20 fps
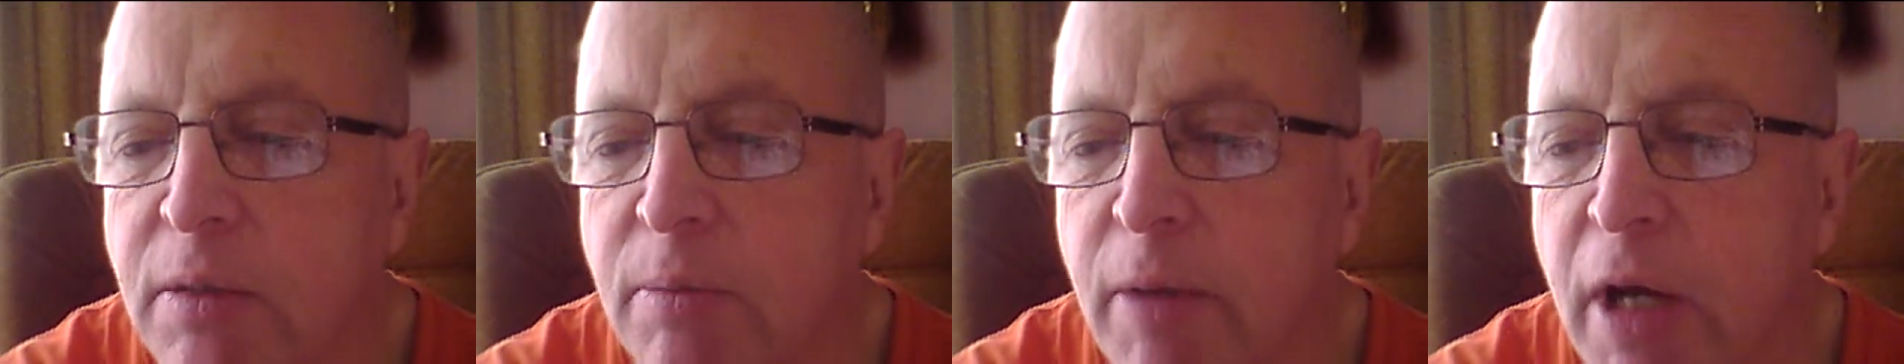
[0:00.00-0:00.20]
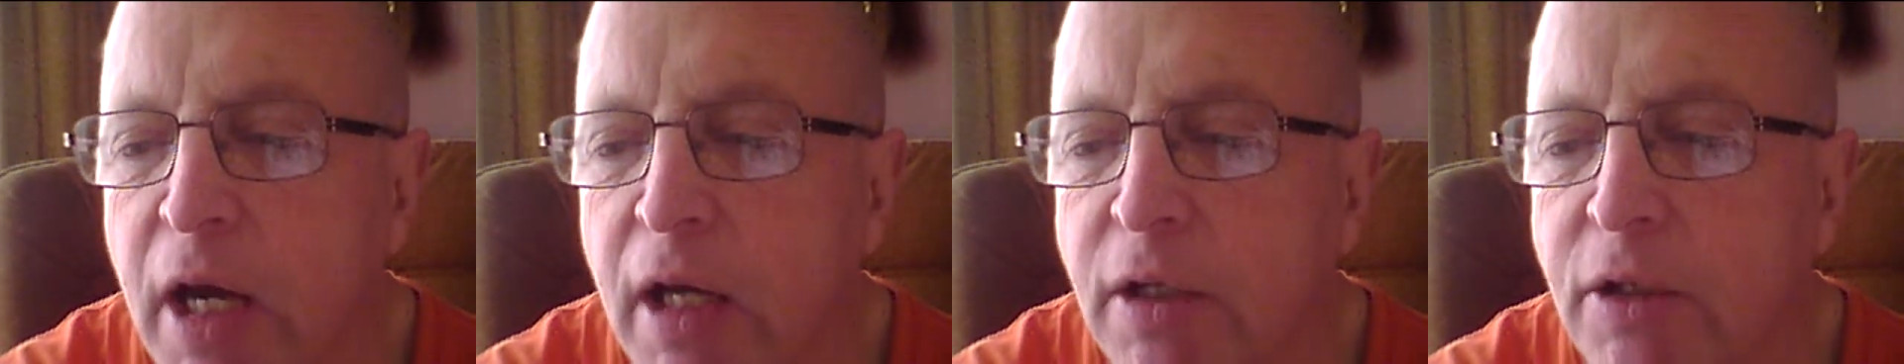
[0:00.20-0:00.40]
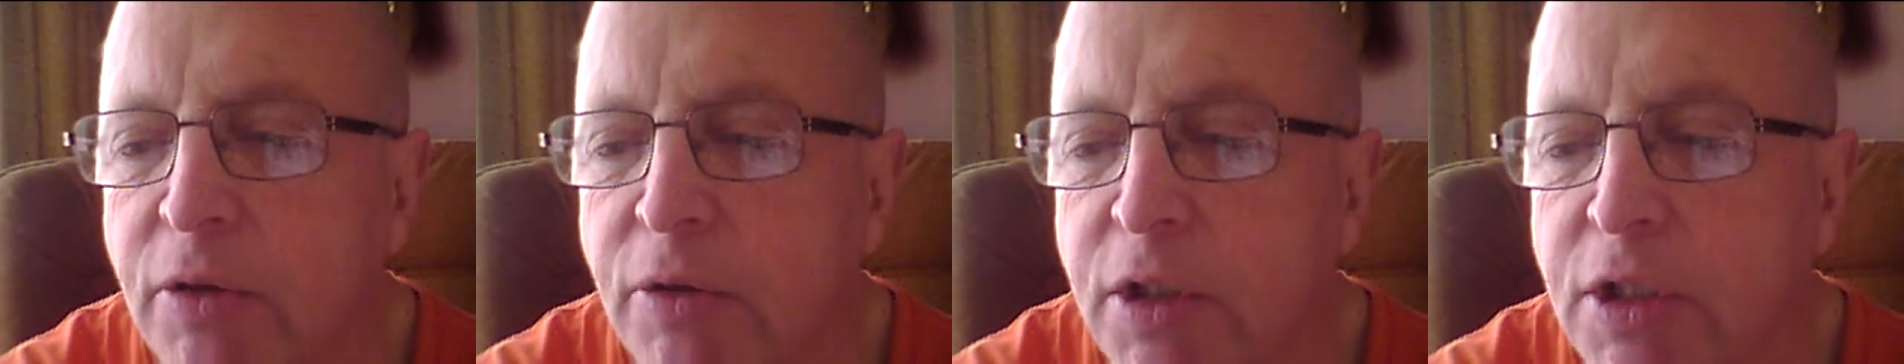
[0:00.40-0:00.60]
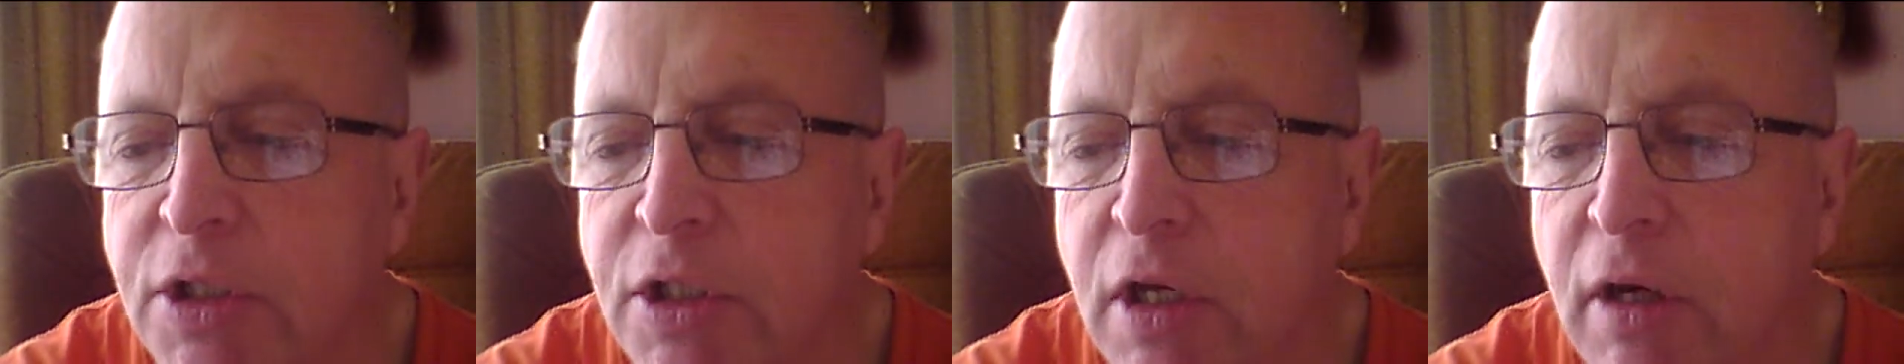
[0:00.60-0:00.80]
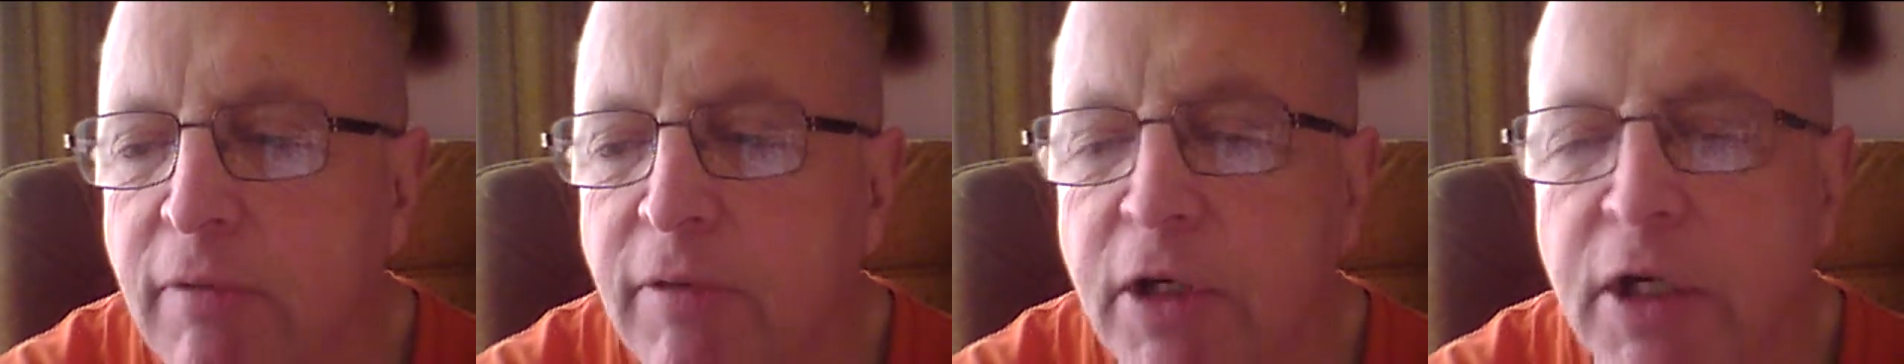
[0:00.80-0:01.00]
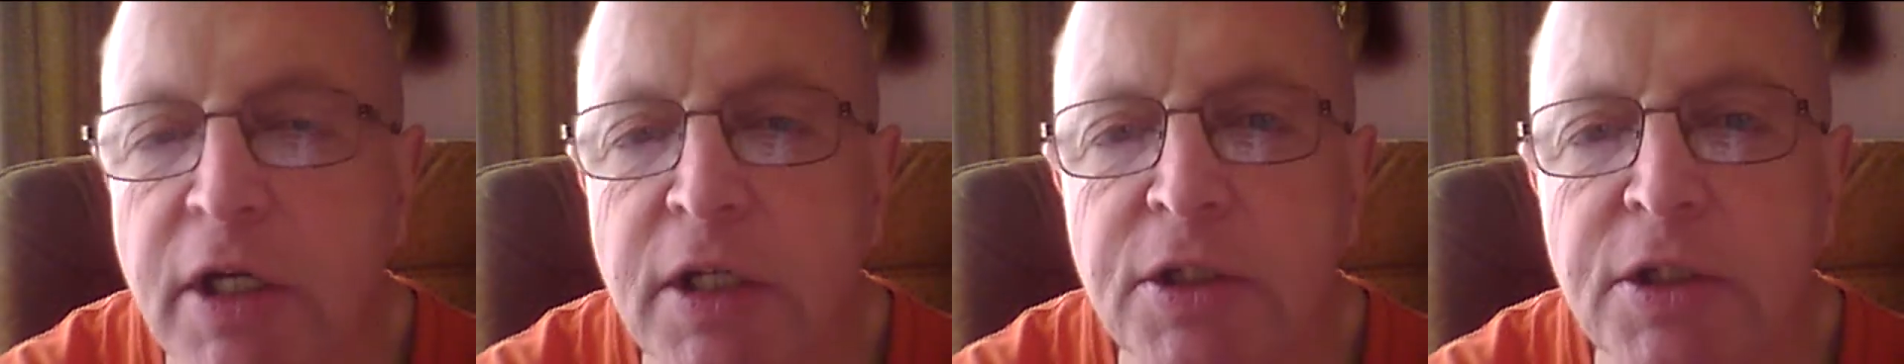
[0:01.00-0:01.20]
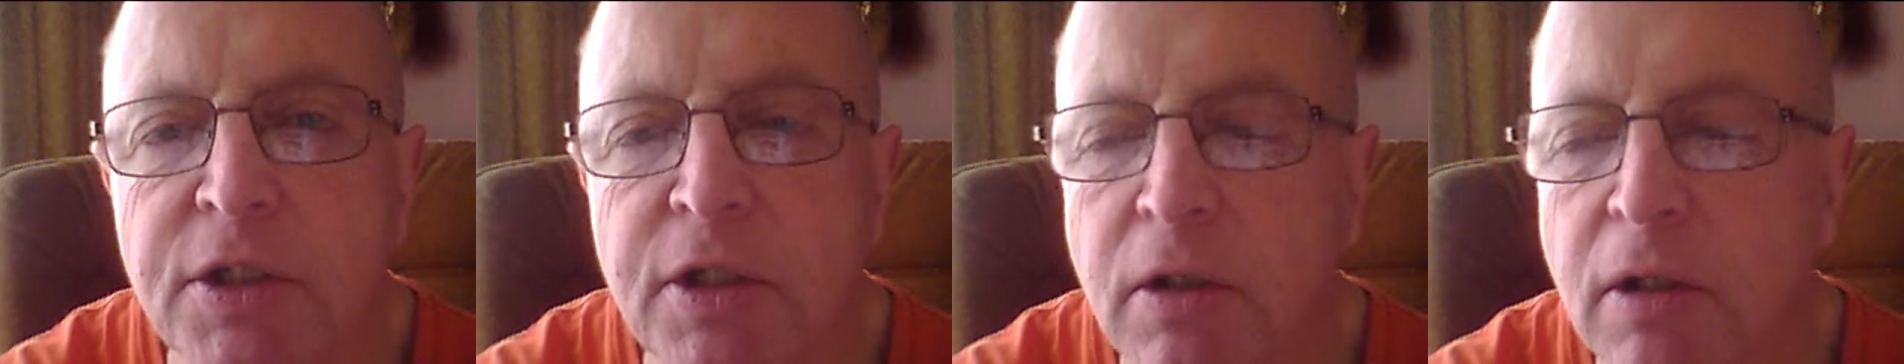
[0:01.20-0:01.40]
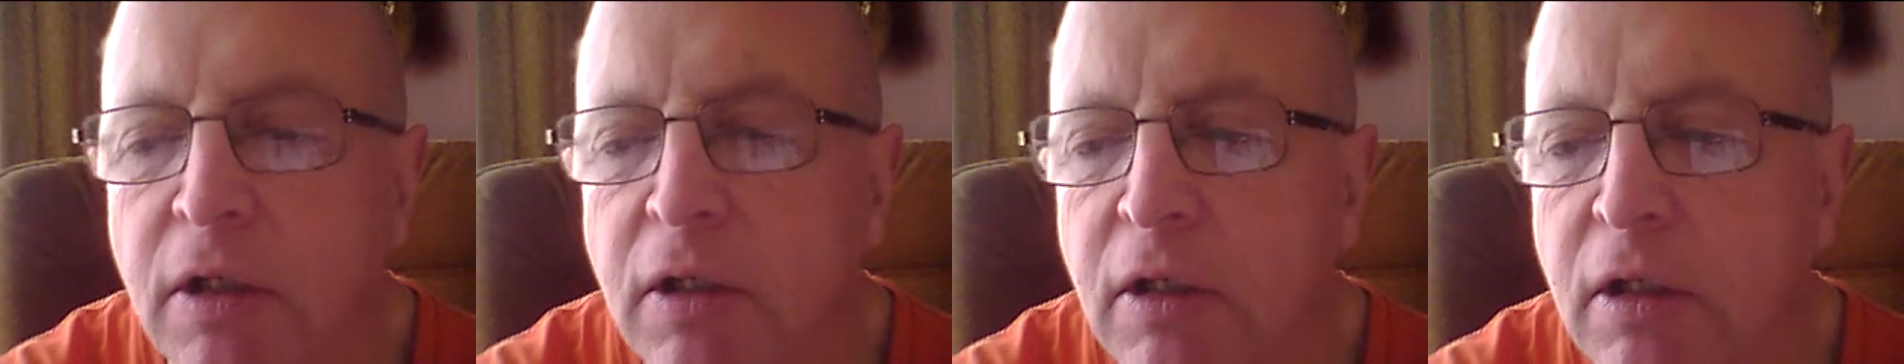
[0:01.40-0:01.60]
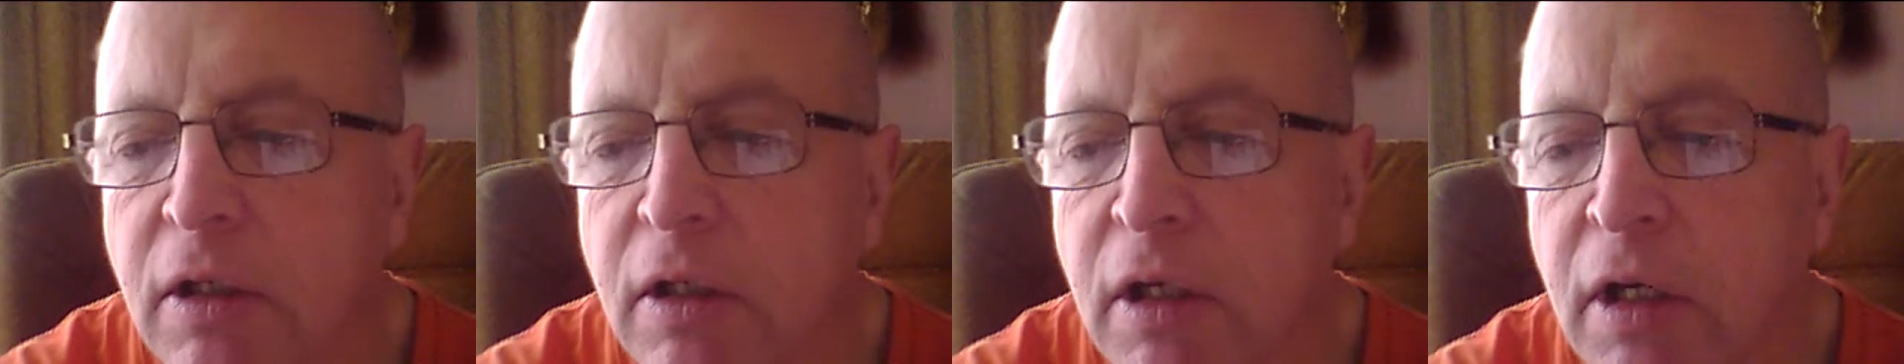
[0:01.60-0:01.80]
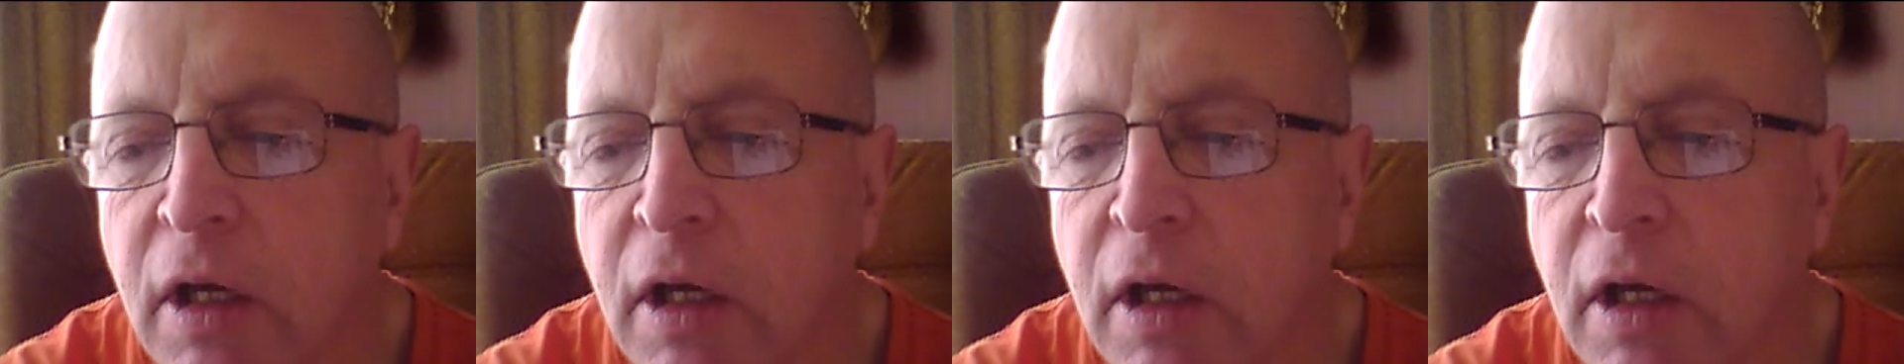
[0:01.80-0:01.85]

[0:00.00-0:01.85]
the man who discovered insulin,